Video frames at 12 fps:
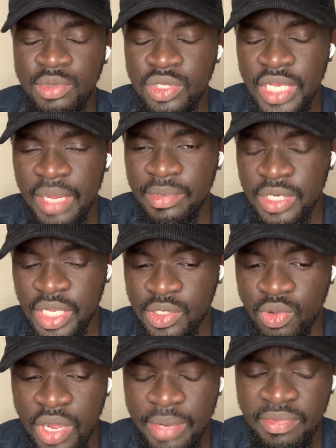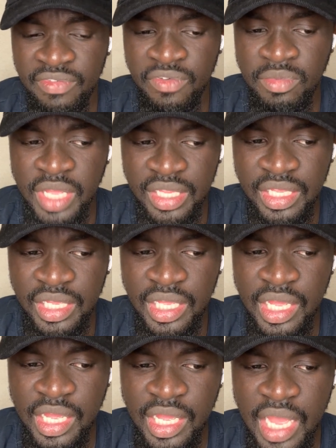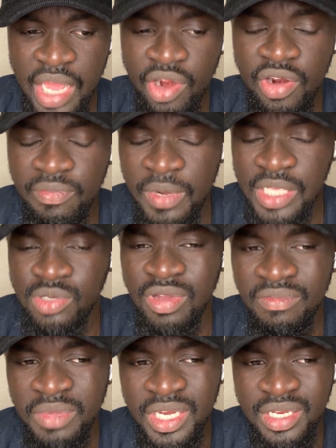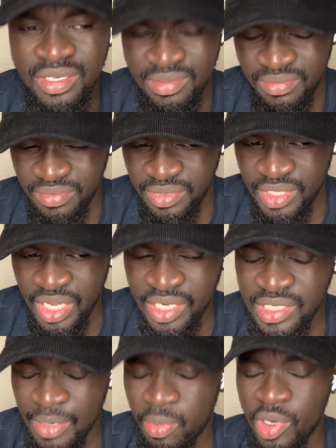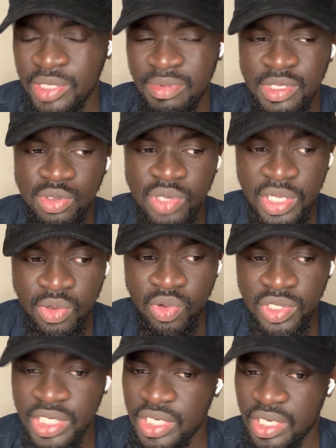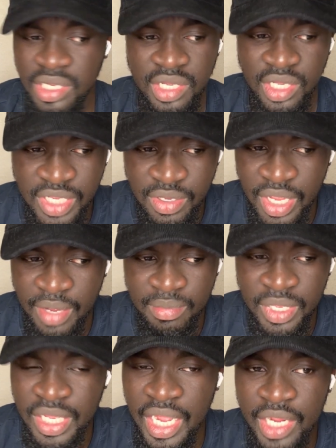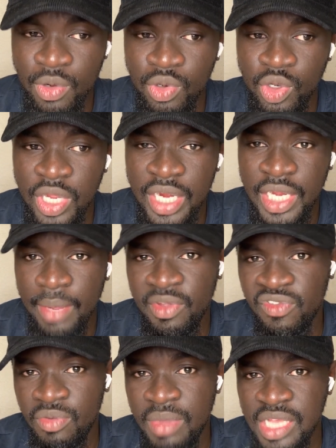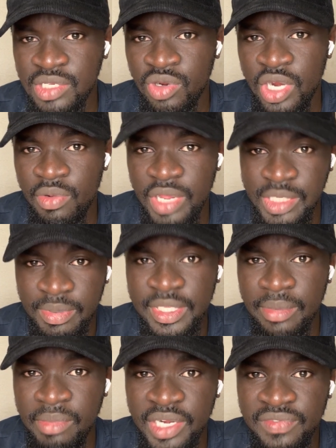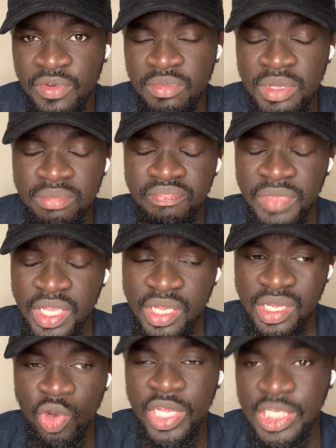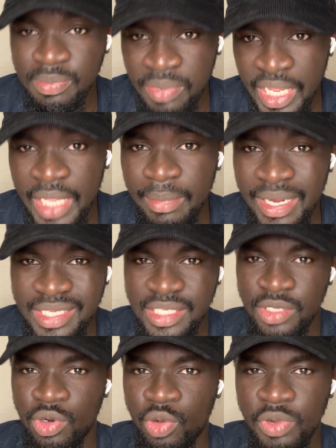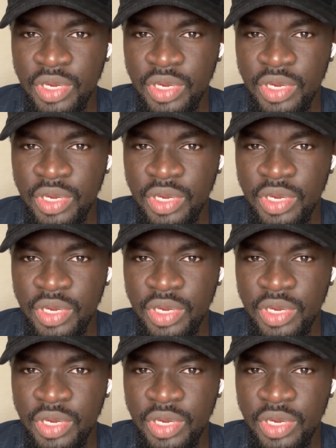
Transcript: adapt to their squad. But for me, I think a lot of players who have been disappointment with the coach. If Thierry Gundogan coming from Barcelona, we expected much from him. Though he's playing, but